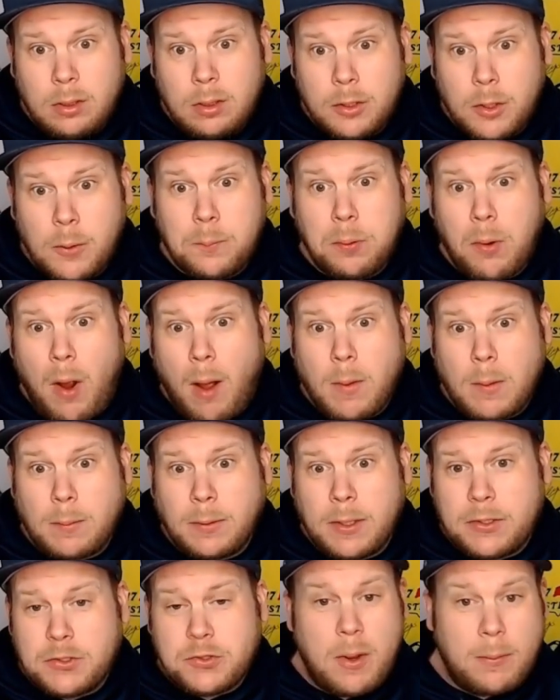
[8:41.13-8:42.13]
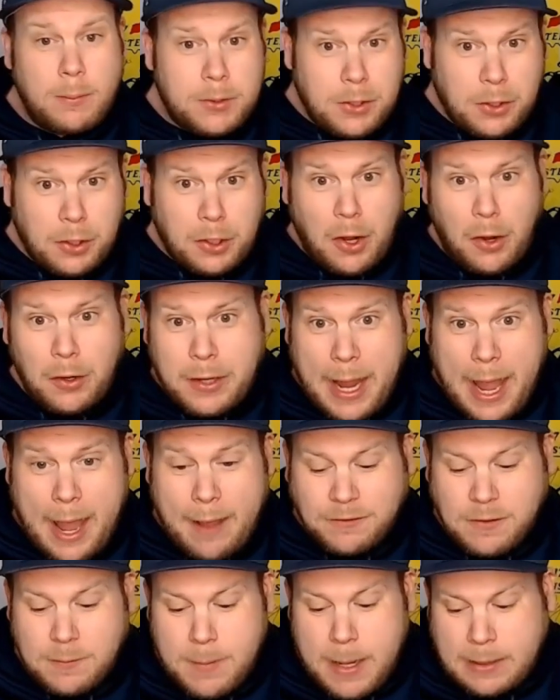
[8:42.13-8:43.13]
You're probably in trouble. You're going to
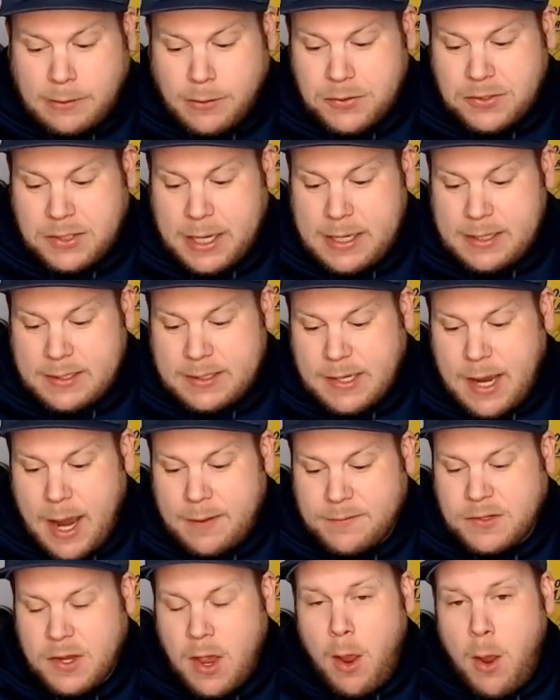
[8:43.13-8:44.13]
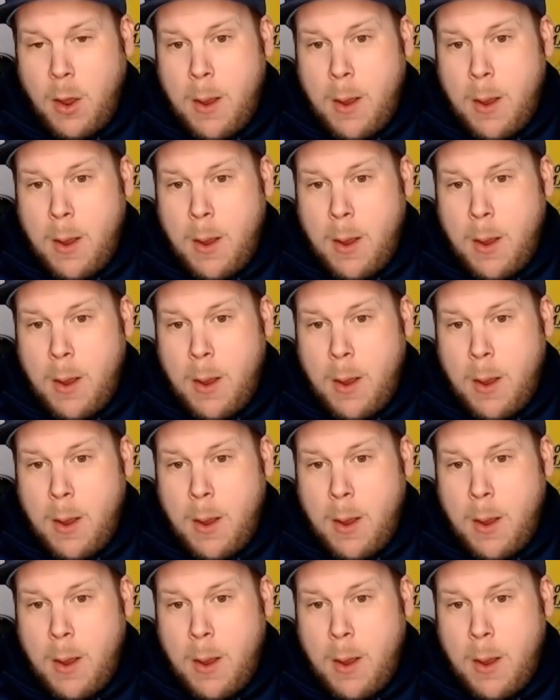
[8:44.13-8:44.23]
have to make those key saves.